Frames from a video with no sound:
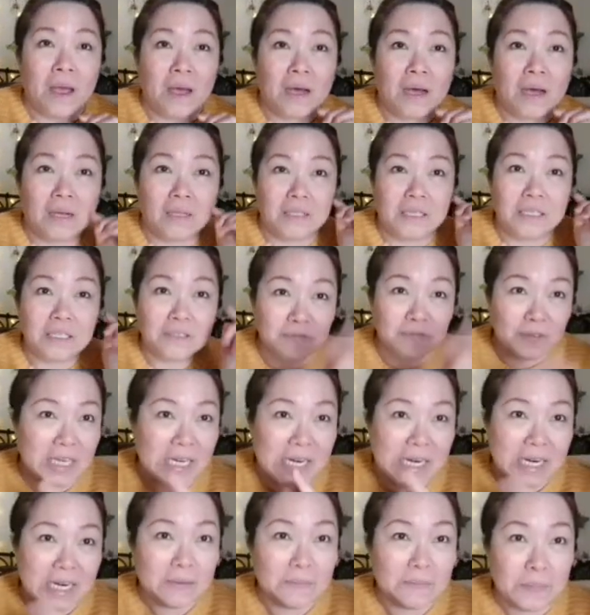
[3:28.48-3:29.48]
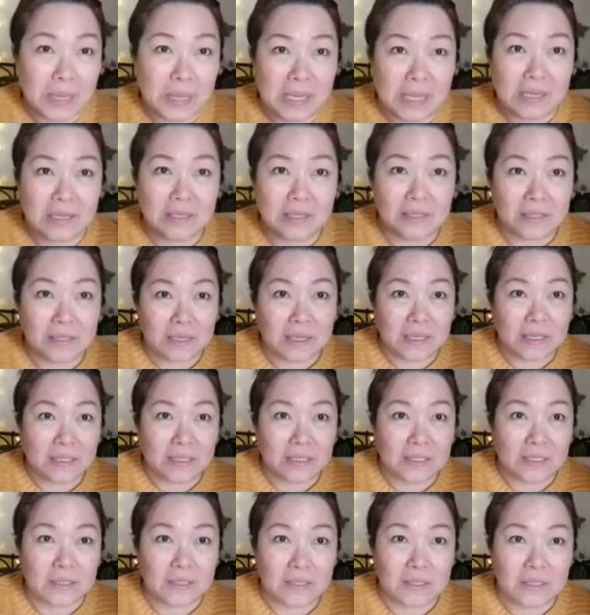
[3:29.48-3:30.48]
this vanilla paste
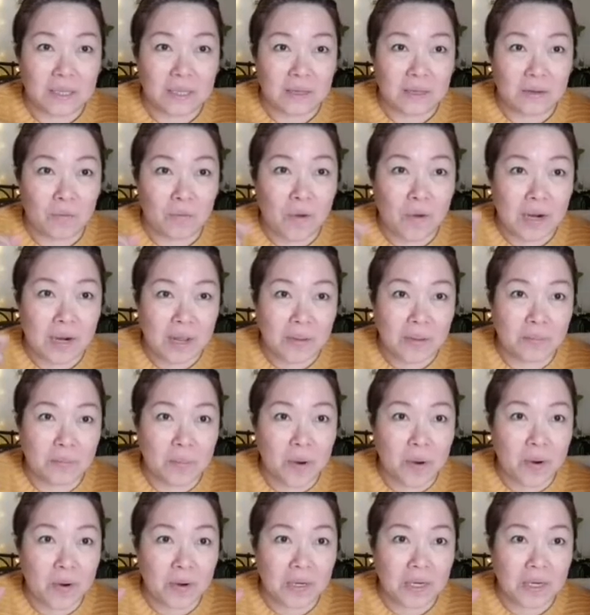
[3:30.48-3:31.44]
is what I bought